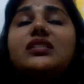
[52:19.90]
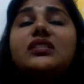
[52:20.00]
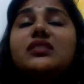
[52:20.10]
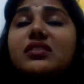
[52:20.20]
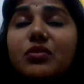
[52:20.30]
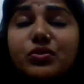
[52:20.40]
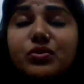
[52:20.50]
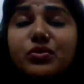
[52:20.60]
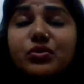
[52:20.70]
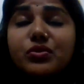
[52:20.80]
is
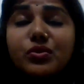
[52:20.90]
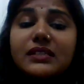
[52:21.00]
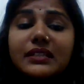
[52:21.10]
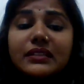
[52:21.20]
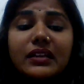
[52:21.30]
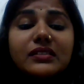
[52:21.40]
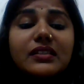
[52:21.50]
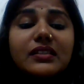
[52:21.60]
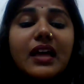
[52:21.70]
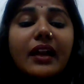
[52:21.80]
also a need for business
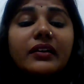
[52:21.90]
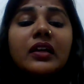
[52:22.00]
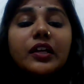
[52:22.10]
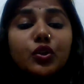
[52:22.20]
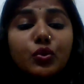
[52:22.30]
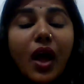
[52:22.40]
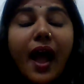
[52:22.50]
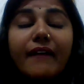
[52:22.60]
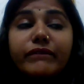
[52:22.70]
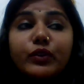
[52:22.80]
ethics, that
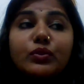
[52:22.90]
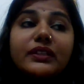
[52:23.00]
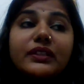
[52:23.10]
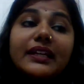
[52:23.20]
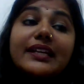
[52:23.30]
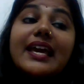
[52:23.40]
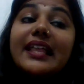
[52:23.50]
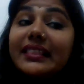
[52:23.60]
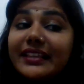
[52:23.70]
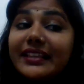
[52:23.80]
you have to create
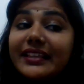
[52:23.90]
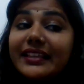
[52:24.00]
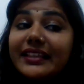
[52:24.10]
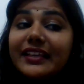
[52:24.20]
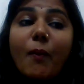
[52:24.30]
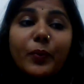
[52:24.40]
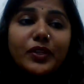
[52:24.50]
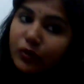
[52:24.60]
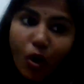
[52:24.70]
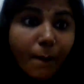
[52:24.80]
healthy
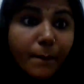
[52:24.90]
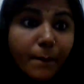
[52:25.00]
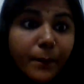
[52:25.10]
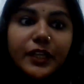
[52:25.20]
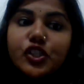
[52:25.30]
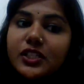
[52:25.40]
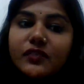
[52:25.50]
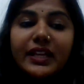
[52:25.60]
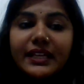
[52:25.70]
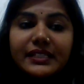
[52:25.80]
competition
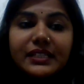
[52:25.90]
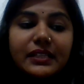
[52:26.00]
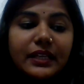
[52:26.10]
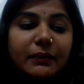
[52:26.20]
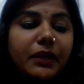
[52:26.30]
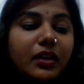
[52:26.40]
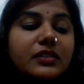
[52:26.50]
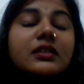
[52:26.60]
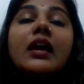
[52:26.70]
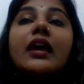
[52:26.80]
is very
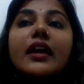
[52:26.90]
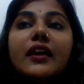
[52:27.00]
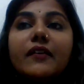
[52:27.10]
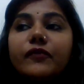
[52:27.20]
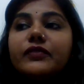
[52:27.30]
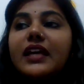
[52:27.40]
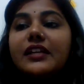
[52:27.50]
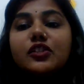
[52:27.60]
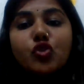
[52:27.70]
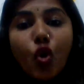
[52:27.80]
necessary, because if
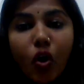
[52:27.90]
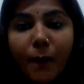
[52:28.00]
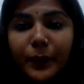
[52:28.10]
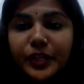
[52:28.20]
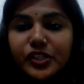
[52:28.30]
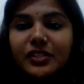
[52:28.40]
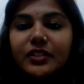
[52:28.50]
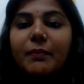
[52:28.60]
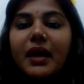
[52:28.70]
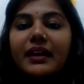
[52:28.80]
there is no competition
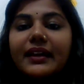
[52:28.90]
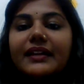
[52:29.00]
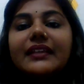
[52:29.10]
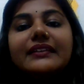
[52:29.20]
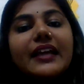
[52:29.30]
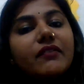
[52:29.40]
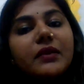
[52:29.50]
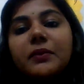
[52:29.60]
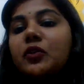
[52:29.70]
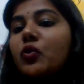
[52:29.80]
in the market, then there
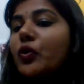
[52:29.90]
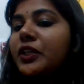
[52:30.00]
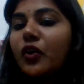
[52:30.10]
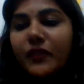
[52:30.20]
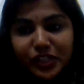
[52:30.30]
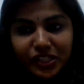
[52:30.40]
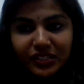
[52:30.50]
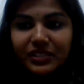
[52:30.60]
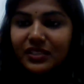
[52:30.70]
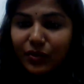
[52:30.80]
will be no
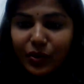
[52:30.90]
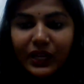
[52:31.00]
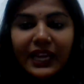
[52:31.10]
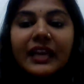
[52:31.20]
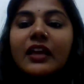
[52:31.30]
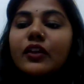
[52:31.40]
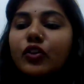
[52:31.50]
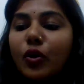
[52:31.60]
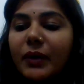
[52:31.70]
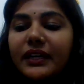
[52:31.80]
innovations. Okay,
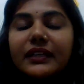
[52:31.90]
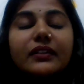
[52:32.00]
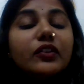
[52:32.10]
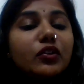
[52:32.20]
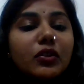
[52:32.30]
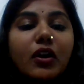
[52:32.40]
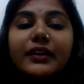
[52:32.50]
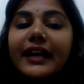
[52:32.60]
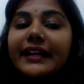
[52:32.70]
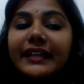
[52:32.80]
you'll
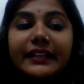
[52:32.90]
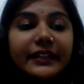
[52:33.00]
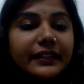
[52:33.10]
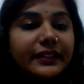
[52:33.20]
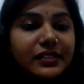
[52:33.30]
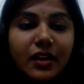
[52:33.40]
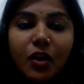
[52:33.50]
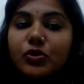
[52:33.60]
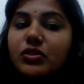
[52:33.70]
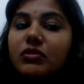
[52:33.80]
not get any
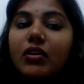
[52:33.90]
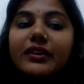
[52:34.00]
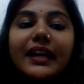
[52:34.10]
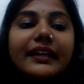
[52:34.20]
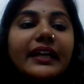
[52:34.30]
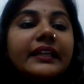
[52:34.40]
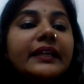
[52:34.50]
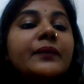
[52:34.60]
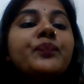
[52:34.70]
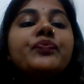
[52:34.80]
discounts, you'll not get
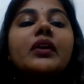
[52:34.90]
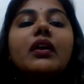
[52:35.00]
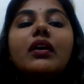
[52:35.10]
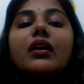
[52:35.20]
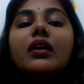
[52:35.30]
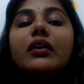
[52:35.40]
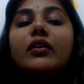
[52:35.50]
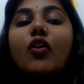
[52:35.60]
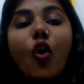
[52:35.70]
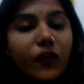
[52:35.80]
any
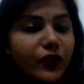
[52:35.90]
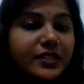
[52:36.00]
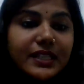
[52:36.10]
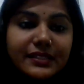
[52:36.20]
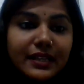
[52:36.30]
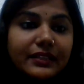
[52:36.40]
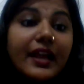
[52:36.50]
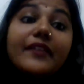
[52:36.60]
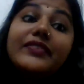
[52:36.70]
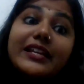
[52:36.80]
offers,
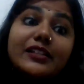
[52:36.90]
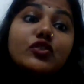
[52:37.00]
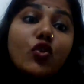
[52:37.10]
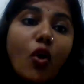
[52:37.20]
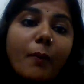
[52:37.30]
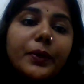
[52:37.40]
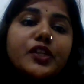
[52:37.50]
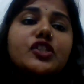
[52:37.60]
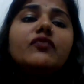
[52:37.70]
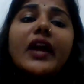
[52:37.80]
etc. If there is no
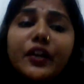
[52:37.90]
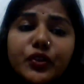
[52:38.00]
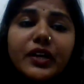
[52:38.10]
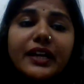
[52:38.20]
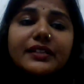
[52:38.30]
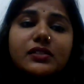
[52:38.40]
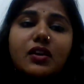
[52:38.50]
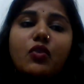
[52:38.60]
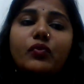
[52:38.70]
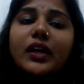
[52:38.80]
competition, why do you get
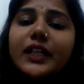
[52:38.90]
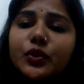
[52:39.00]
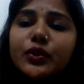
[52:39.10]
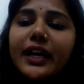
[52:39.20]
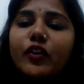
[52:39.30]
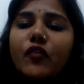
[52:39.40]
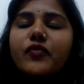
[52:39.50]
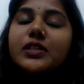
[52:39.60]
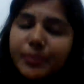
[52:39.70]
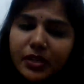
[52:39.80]
discount, why do you get
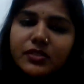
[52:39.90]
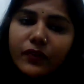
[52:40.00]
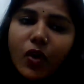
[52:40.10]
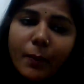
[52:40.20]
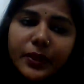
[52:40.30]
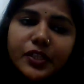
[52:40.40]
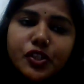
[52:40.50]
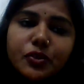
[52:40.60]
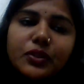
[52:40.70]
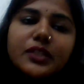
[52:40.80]
offers? Because of
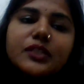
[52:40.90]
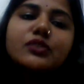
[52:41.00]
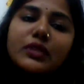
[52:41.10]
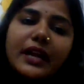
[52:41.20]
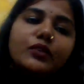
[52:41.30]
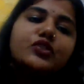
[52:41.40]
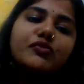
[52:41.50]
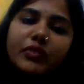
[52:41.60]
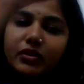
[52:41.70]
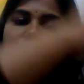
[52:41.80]
competition only, so that you
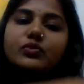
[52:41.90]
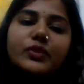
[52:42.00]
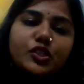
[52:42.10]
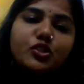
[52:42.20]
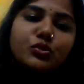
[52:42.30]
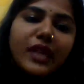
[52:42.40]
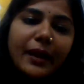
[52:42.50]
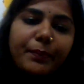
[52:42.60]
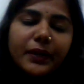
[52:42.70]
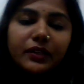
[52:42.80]
switch to
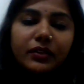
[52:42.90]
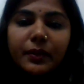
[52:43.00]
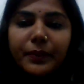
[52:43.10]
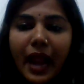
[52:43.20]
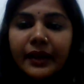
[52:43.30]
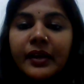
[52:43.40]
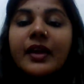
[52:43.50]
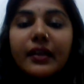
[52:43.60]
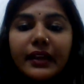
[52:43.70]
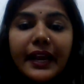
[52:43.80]
that particular brand,
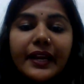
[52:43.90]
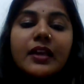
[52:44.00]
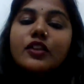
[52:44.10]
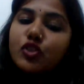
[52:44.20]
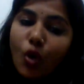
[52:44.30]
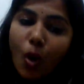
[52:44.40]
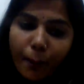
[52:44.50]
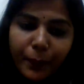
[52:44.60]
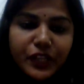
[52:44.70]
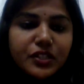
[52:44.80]
right? So
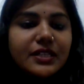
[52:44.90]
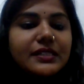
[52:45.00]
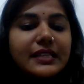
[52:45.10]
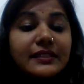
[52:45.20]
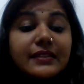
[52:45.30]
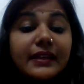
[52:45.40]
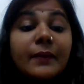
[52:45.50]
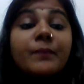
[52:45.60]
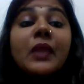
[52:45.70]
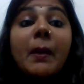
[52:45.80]
competition is
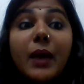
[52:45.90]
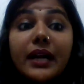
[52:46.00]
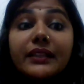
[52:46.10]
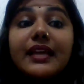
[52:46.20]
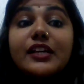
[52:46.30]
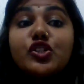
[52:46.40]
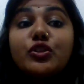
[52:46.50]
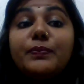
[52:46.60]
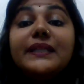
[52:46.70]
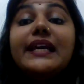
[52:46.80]
necessary, but there
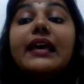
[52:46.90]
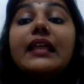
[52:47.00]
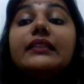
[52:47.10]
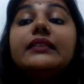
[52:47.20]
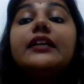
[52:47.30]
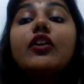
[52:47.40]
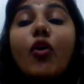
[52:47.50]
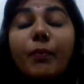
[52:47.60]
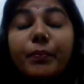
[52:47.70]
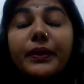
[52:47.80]
should be healthy
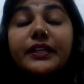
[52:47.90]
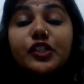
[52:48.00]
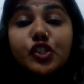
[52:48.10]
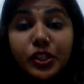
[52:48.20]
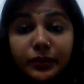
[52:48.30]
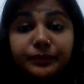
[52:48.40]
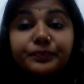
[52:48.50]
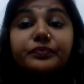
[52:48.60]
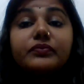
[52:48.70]
competition.